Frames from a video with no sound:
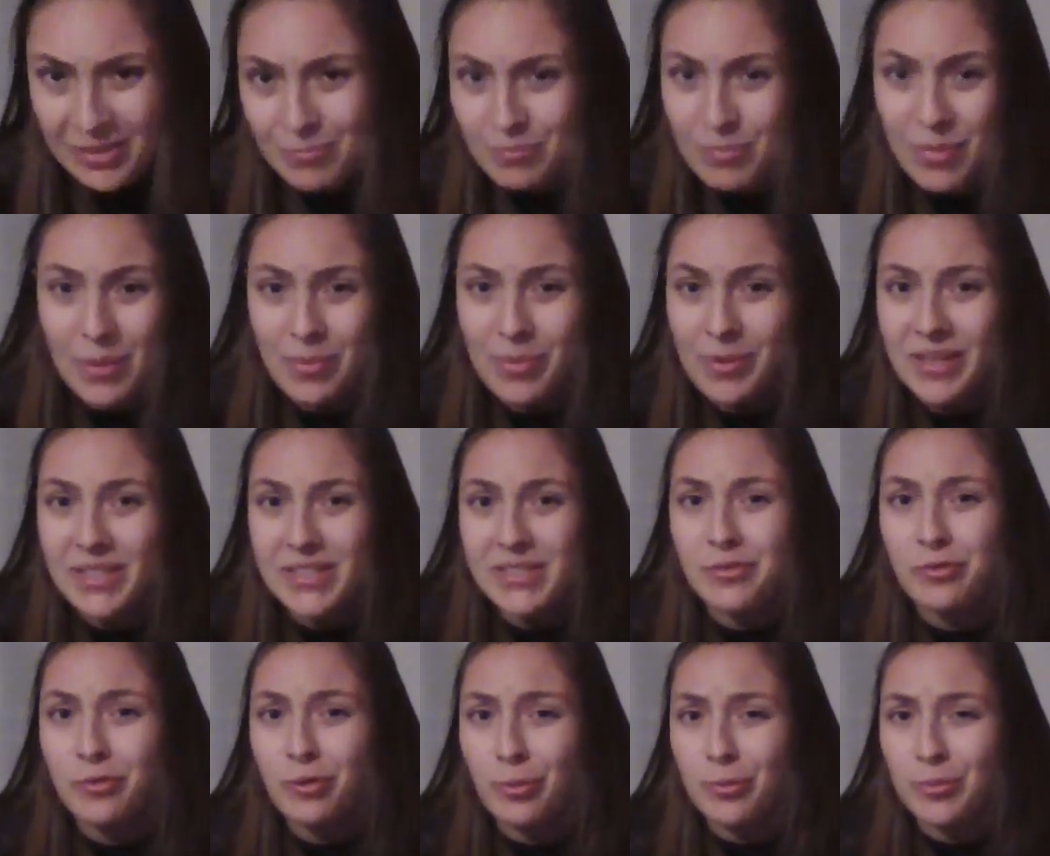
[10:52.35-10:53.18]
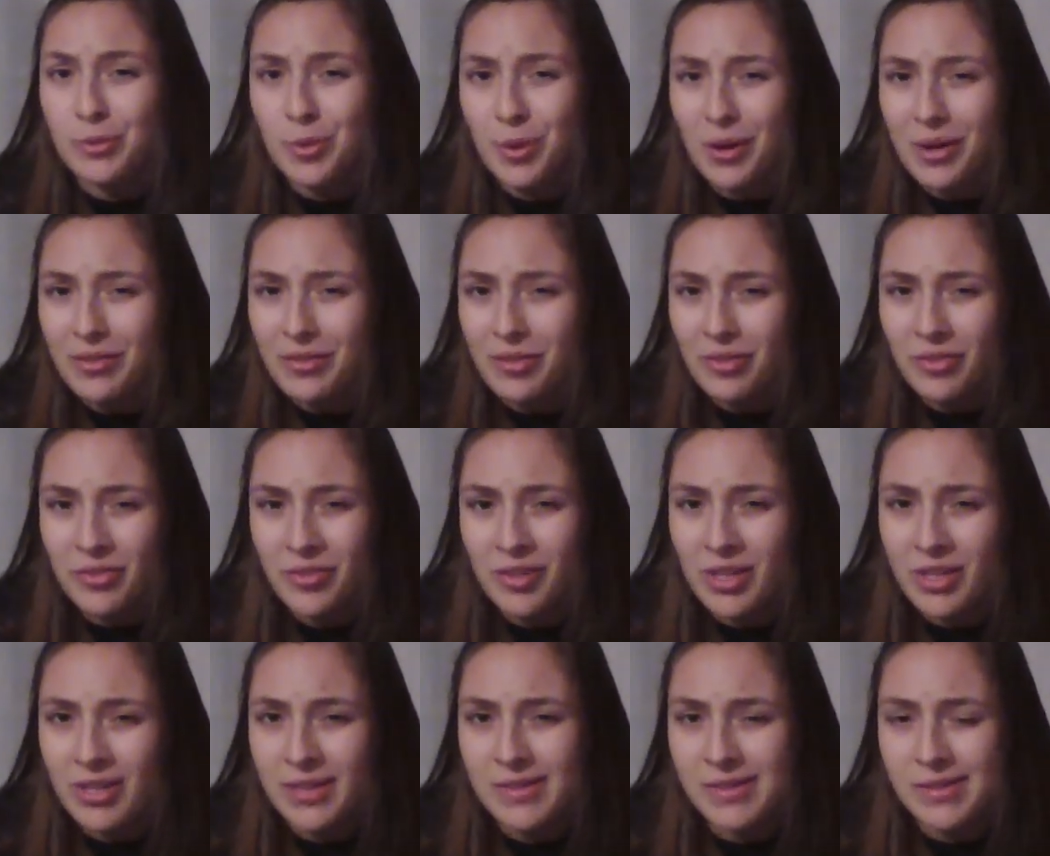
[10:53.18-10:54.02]
Maybe it's from
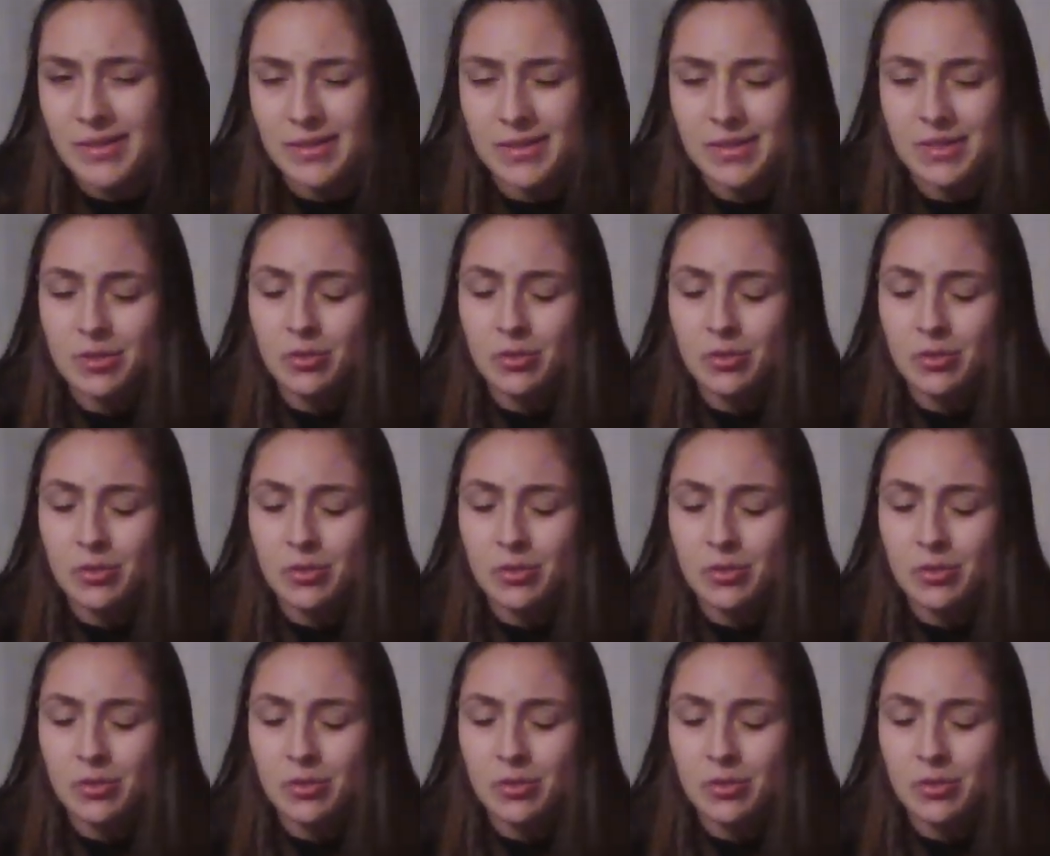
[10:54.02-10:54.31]
2015 since